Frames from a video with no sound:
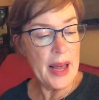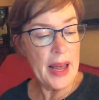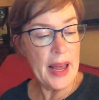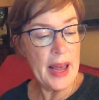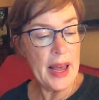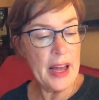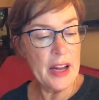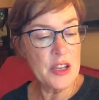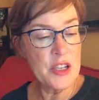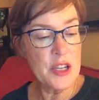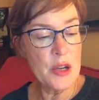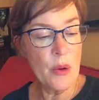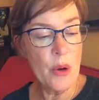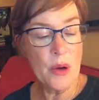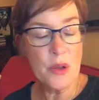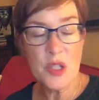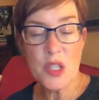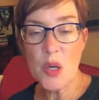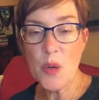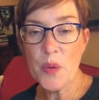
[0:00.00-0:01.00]
and you
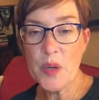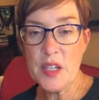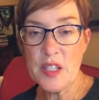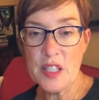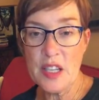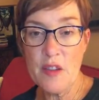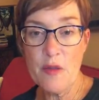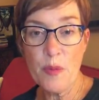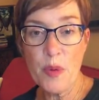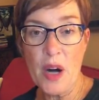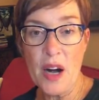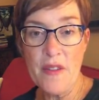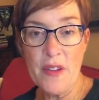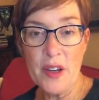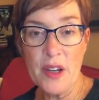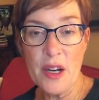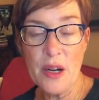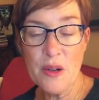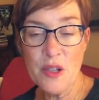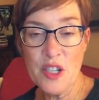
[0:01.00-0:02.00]
also receive
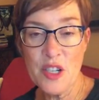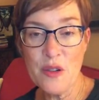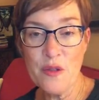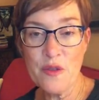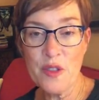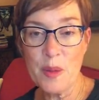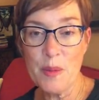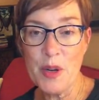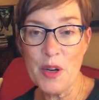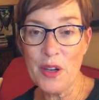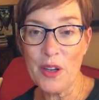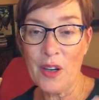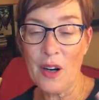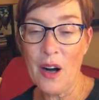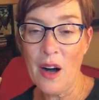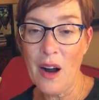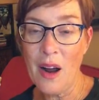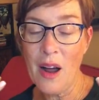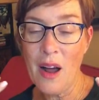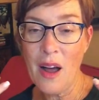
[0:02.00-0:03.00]
private coaching from
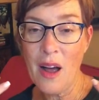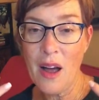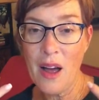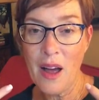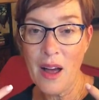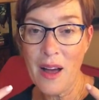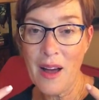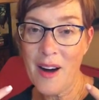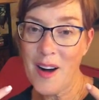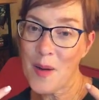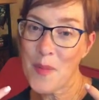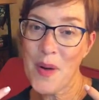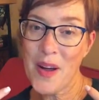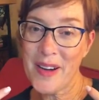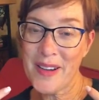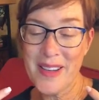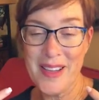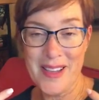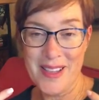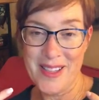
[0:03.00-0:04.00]
your
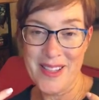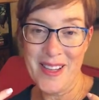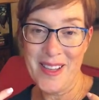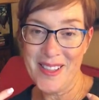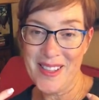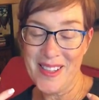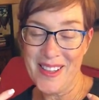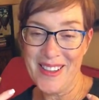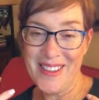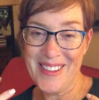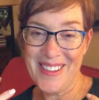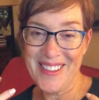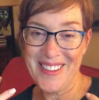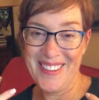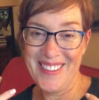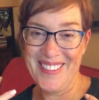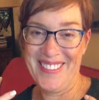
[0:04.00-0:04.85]
Arbonne consultant.